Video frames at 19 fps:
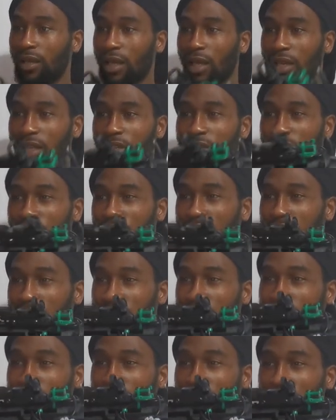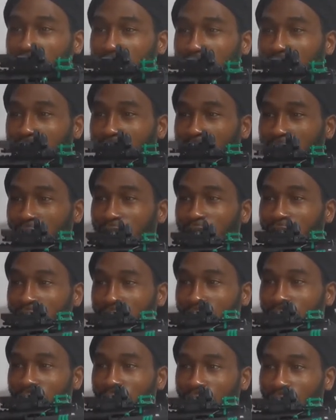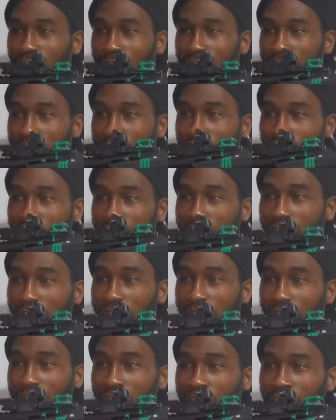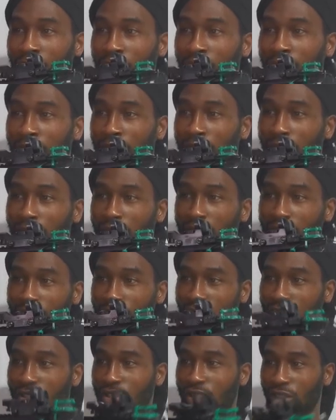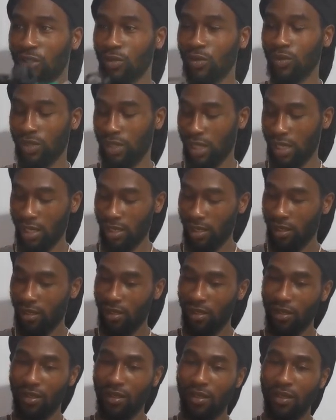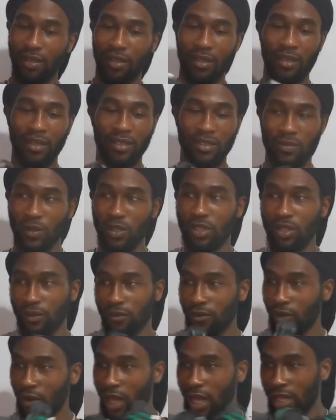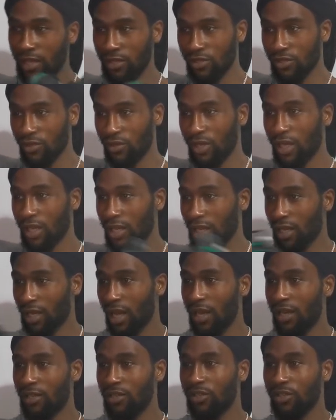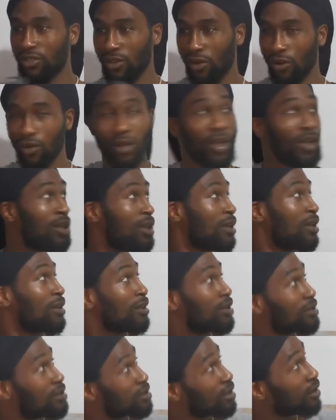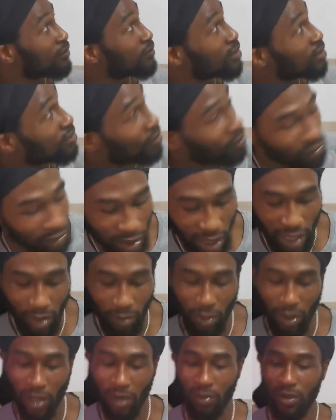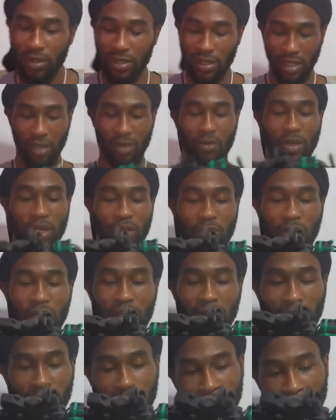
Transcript: And it doesn't stand out too heavily, if you notice. It's like, it kind of like, like just chills there, especially if your hands on it. It kind of just serves its own kind of purpose in a weird way.